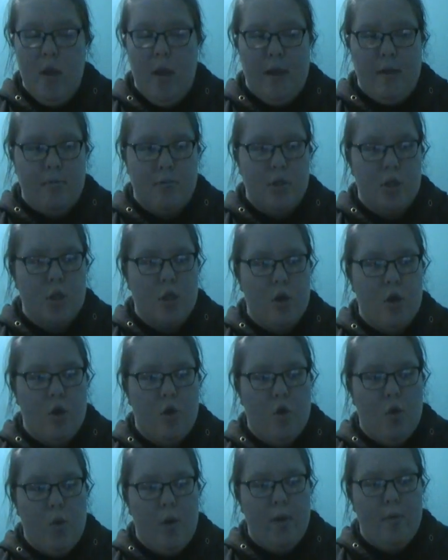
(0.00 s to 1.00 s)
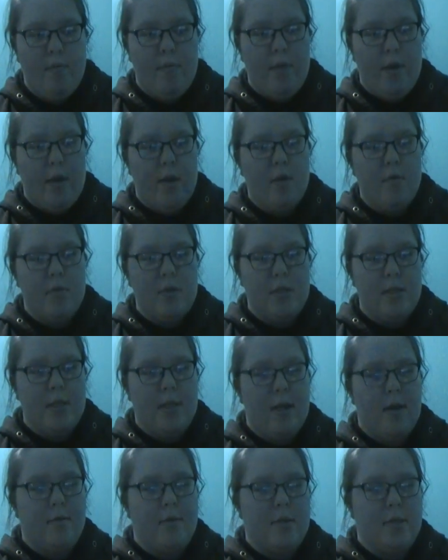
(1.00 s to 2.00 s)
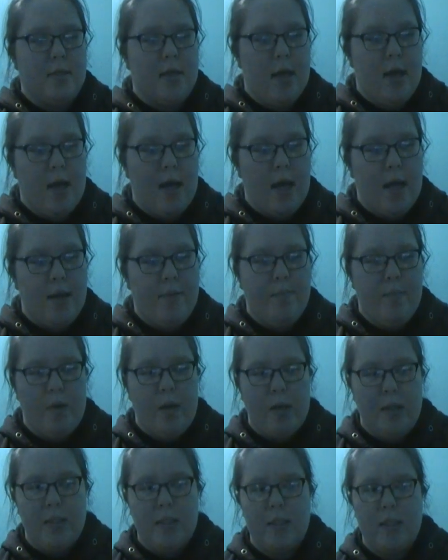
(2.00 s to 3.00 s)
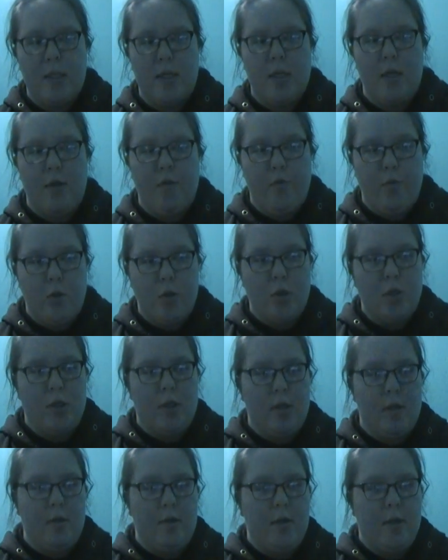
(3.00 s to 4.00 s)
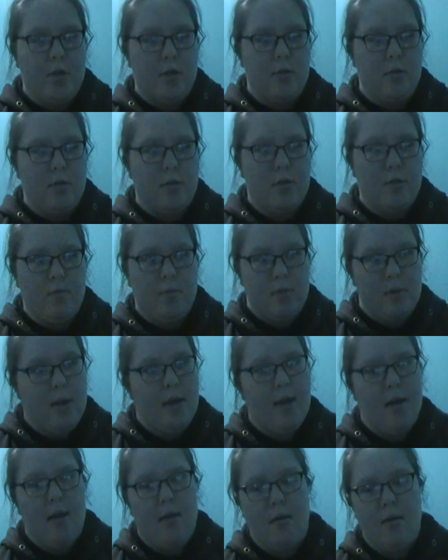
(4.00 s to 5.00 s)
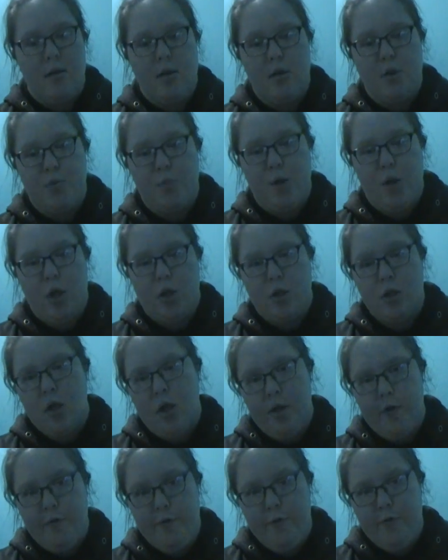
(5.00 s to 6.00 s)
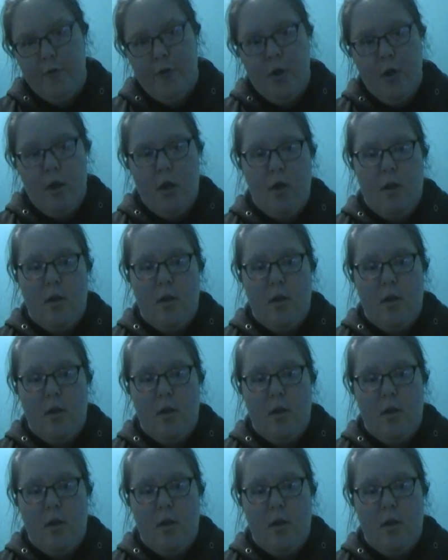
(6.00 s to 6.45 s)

Yeah, so they go to seek out this guy, but unfortunately the entrance to his lair is blocked off,